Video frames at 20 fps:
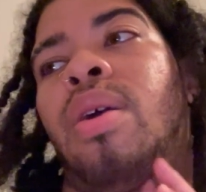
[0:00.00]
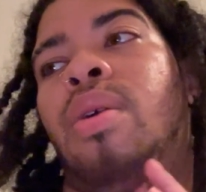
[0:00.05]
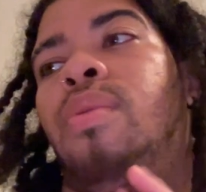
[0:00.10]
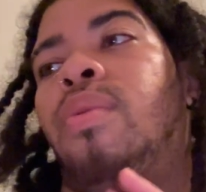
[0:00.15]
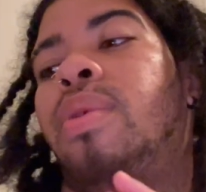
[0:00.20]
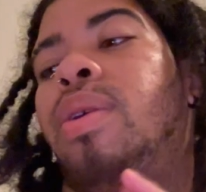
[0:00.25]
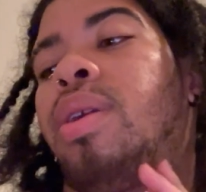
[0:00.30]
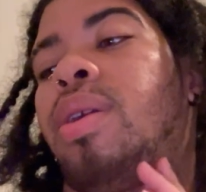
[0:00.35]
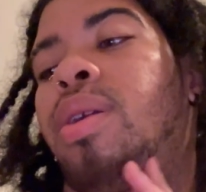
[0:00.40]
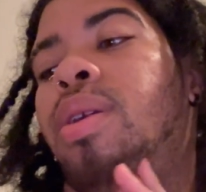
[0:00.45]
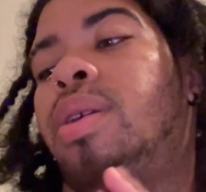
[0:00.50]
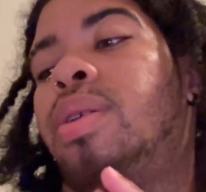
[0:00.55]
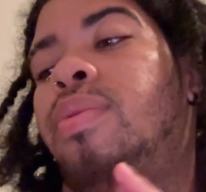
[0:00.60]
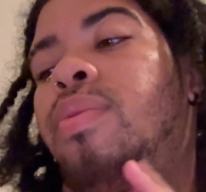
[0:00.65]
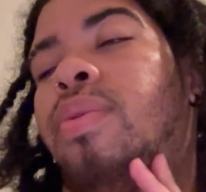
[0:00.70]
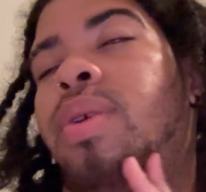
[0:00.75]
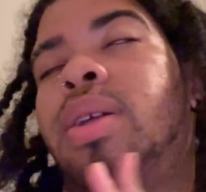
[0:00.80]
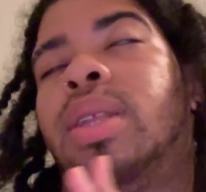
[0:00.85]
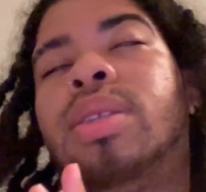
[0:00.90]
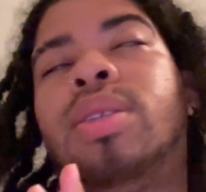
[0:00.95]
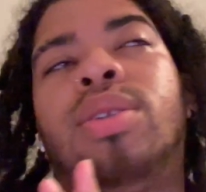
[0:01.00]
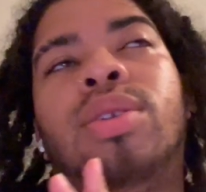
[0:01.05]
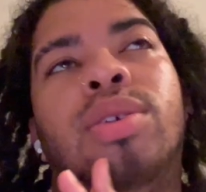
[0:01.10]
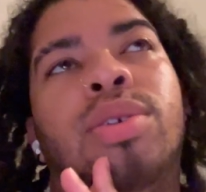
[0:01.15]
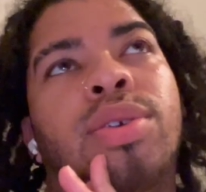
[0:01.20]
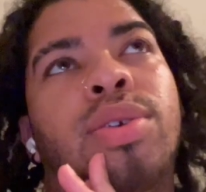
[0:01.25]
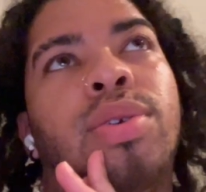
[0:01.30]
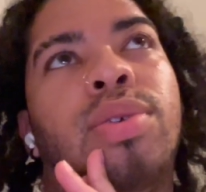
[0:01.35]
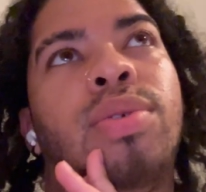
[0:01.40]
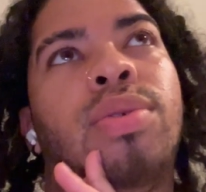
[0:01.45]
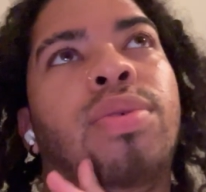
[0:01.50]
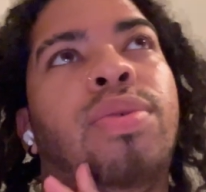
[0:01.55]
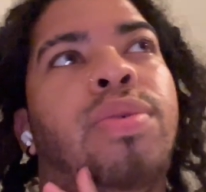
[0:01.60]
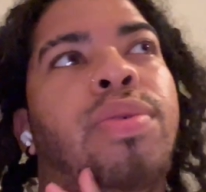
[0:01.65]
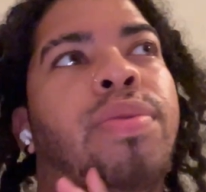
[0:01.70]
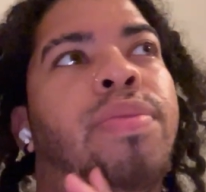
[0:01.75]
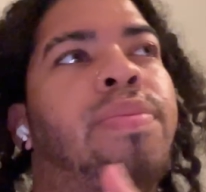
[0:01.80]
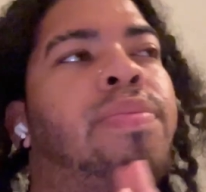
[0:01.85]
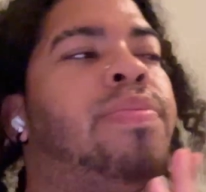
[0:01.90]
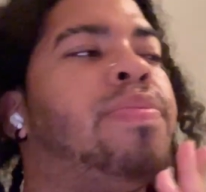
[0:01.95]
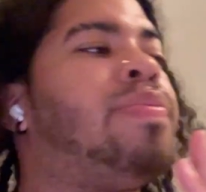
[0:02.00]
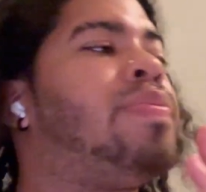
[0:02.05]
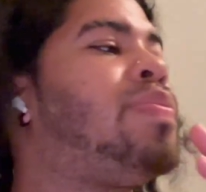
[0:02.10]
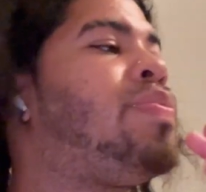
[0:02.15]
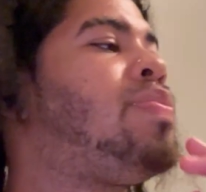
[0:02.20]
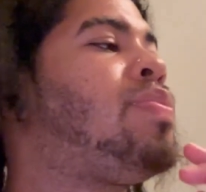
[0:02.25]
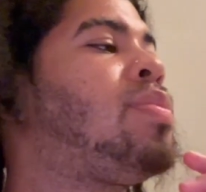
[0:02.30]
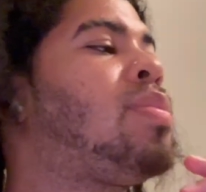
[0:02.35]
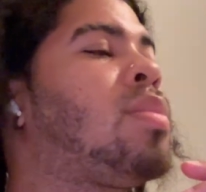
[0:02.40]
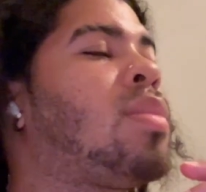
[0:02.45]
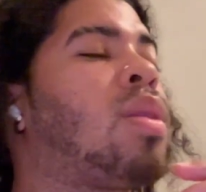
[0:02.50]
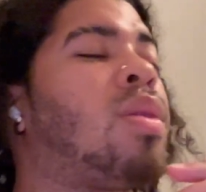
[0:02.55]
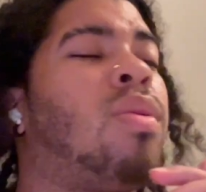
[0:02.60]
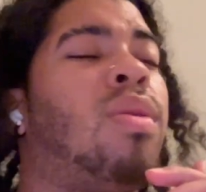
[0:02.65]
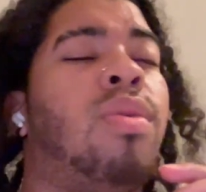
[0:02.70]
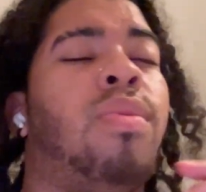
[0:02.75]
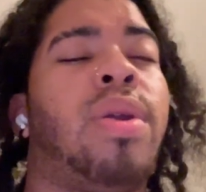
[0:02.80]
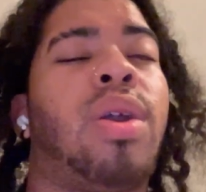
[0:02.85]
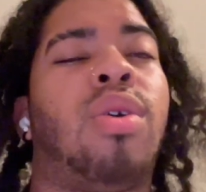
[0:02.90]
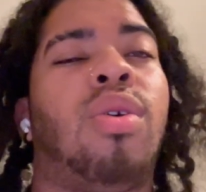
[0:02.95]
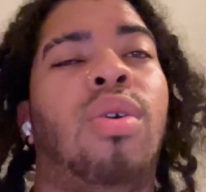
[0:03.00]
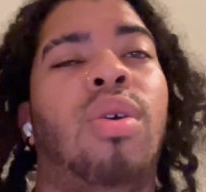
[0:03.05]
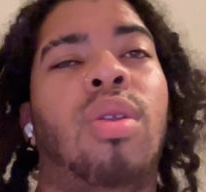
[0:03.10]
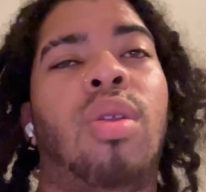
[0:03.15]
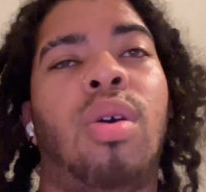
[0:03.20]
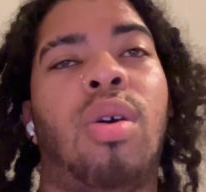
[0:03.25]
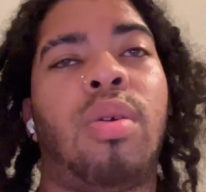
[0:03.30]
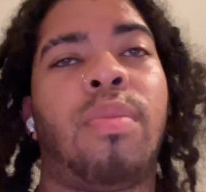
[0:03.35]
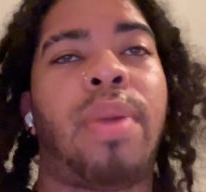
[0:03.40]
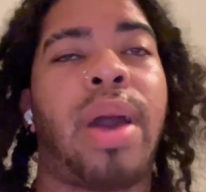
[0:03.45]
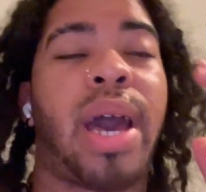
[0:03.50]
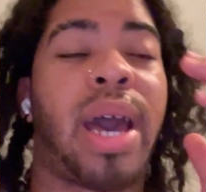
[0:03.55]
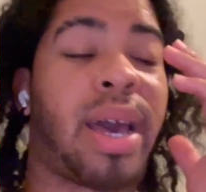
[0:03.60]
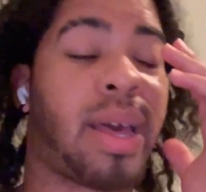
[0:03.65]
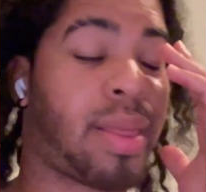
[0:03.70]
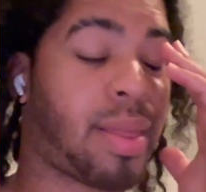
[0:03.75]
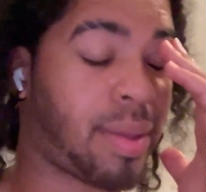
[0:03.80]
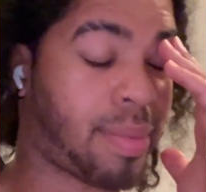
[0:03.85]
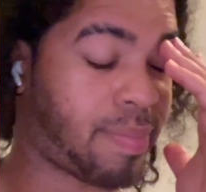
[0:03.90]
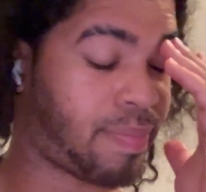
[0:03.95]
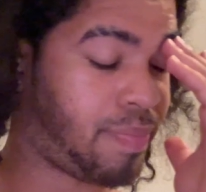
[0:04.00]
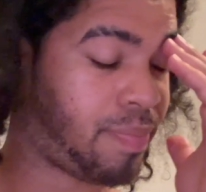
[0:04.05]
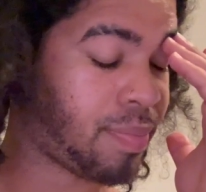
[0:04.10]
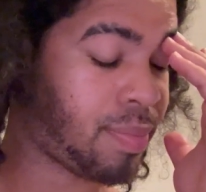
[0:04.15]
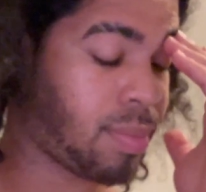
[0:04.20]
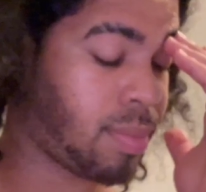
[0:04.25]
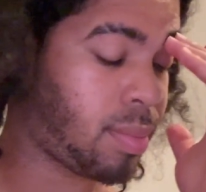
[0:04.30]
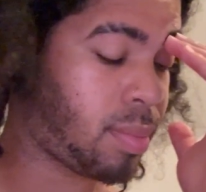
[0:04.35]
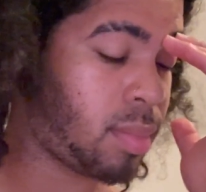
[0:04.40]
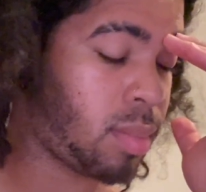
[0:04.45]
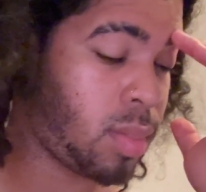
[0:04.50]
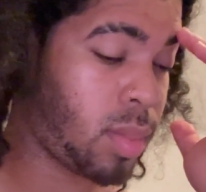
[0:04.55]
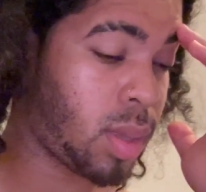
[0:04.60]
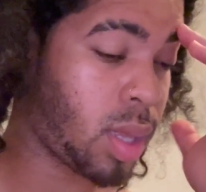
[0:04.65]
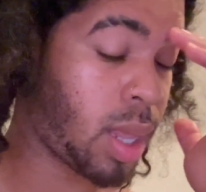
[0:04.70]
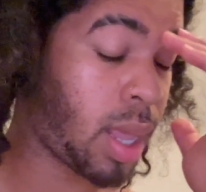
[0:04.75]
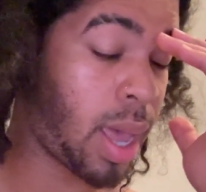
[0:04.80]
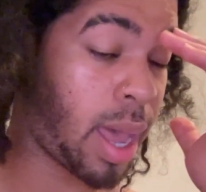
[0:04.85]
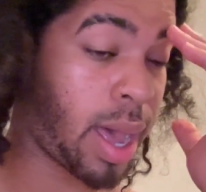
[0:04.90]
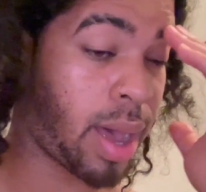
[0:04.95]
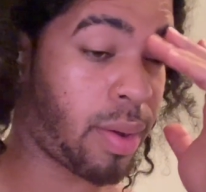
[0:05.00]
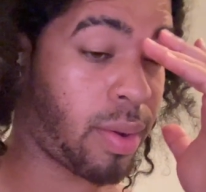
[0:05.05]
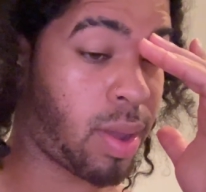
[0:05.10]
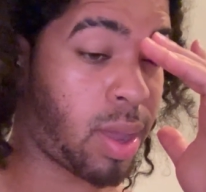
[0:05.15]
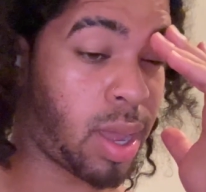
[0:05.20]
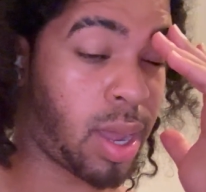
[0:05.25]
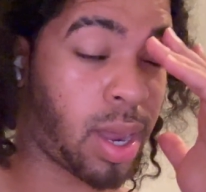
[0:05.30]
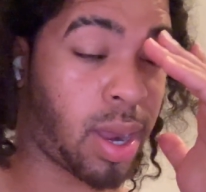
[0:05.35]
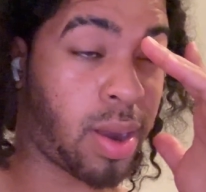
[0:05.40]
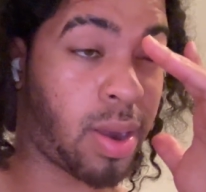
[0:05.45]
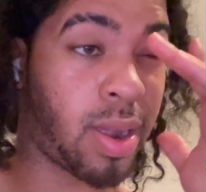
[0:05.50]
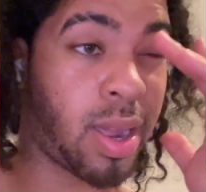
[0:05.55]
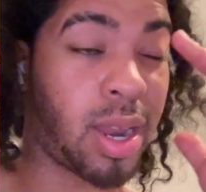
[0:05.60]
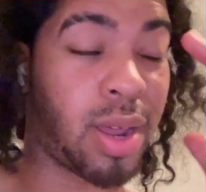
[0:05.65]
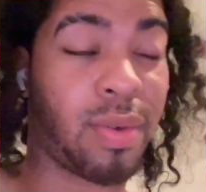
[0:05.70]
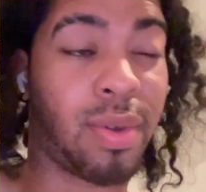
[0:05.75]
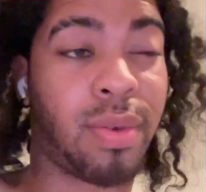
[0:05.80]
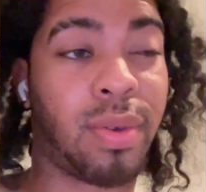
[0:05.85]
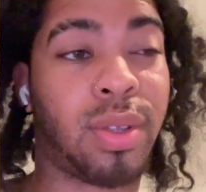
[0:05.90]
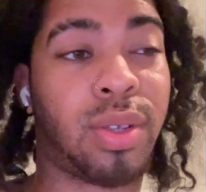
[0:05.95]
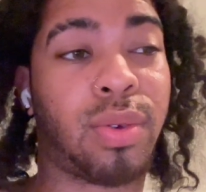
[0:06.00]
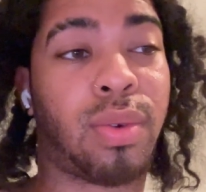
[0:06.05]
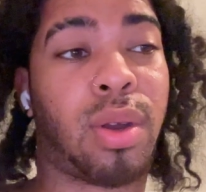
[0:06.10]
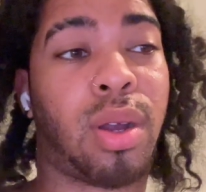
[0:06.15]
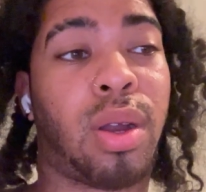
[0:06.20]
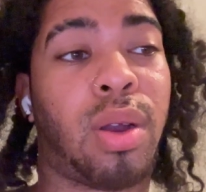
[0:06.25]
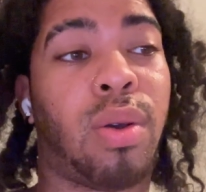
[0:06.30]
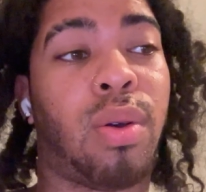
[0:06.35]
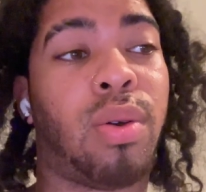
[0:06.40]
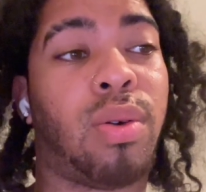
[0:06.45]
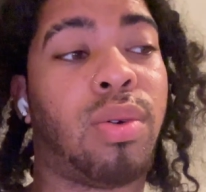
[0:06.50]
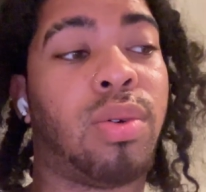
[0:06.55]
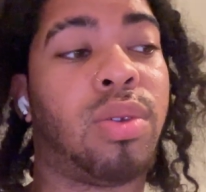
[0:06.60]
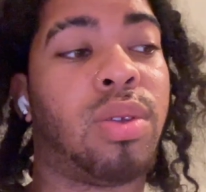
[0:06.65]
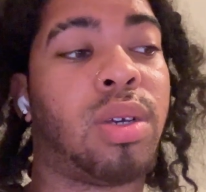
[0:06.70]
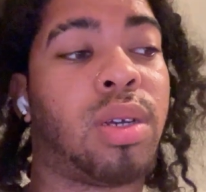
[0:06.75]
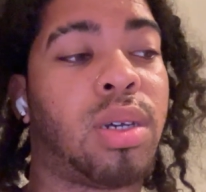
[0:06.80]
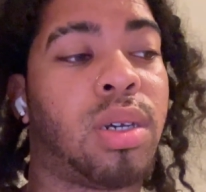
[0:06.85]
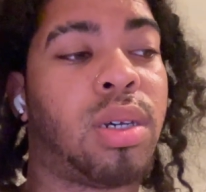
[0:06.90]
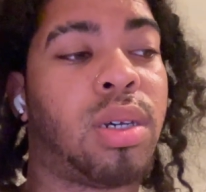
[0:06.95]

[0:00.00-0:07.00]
We went to what we call Long Path out here, and then we went to our old